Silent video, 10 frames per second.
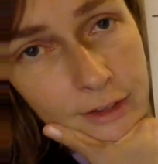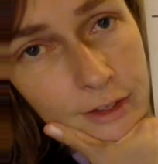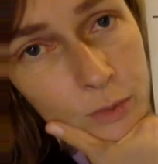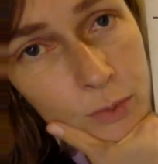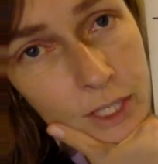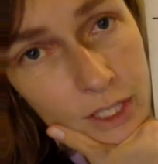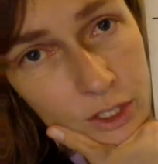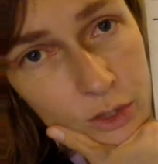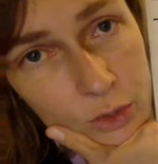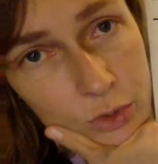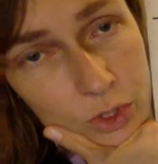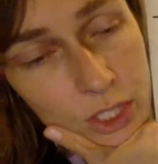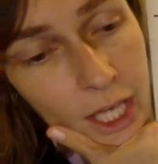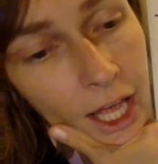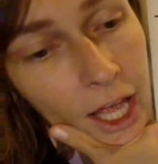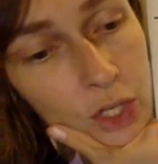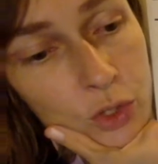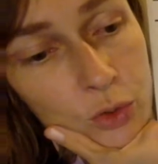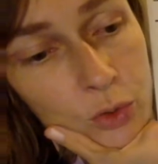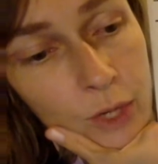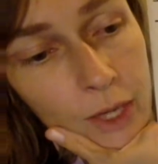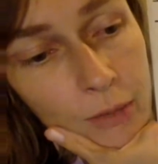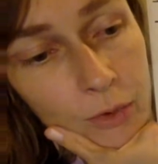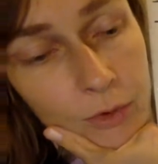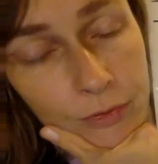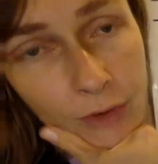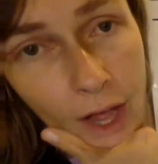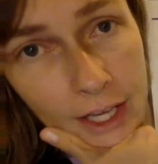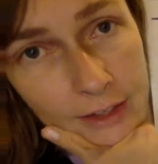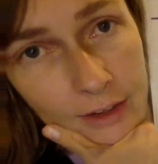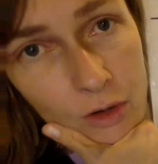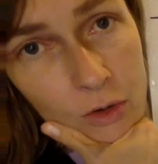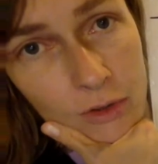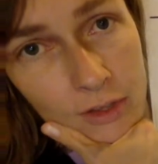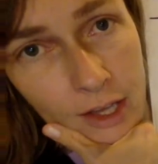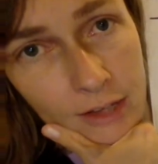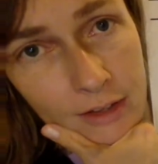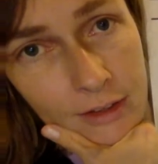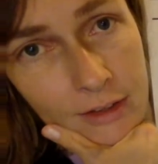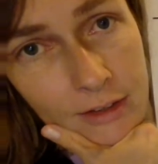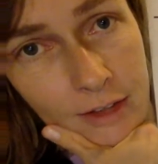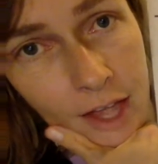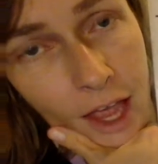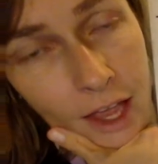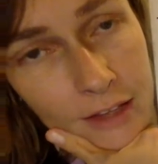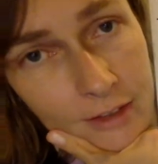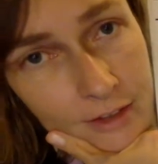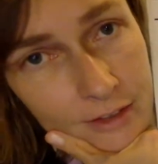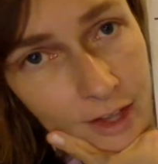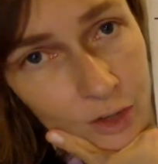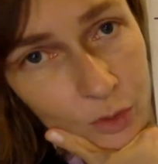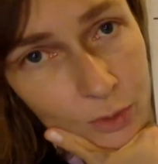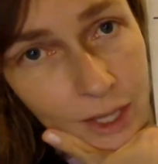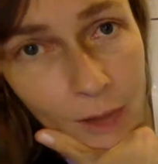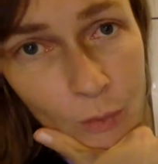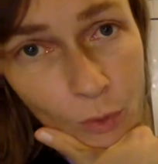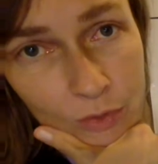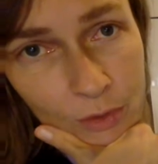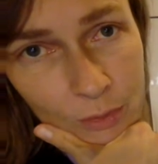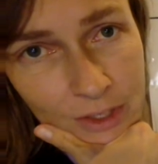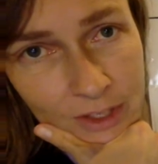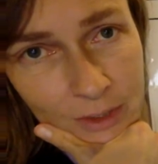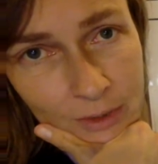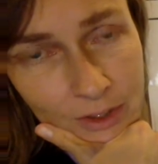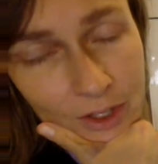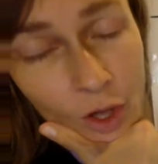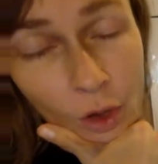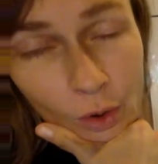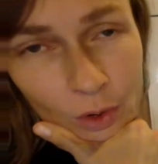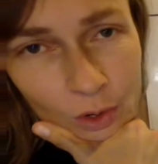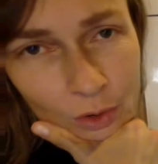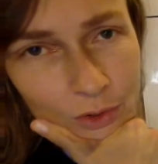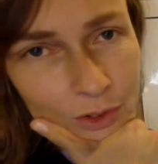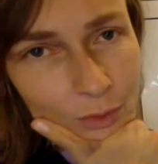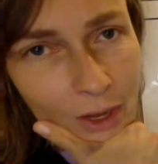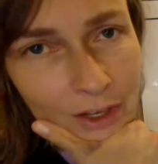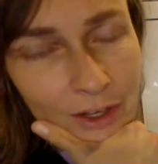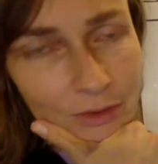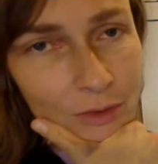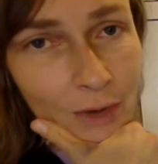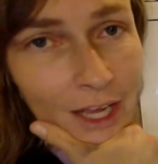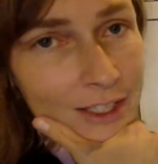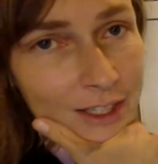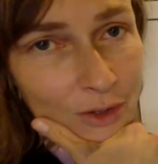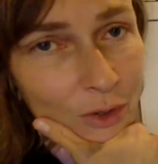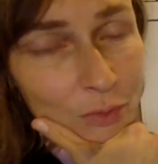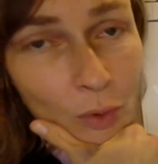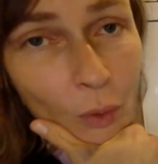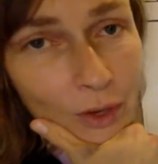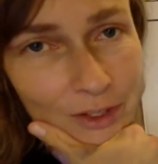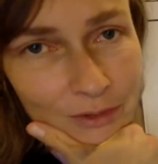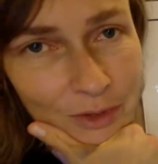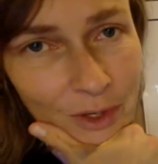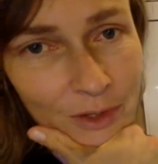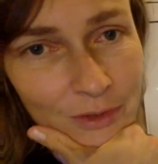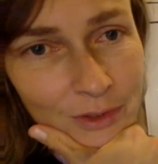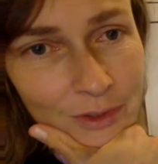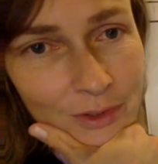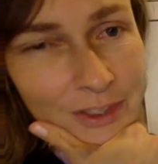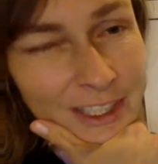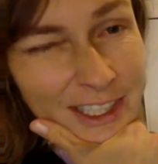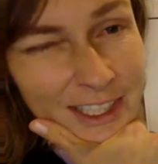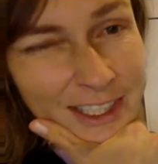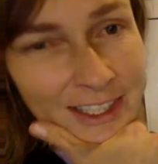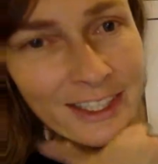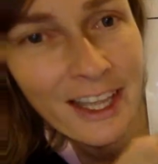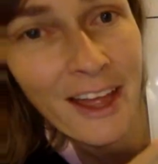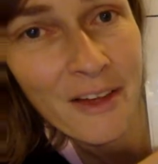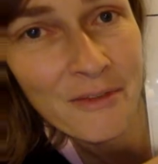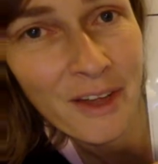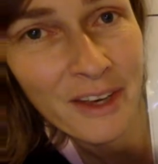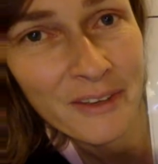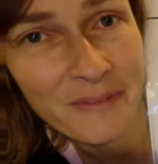it's being used, and to refine their own sentences as they start to become more familiar with it. Who knows, you might have a writer or a poet in front of you. Have fun.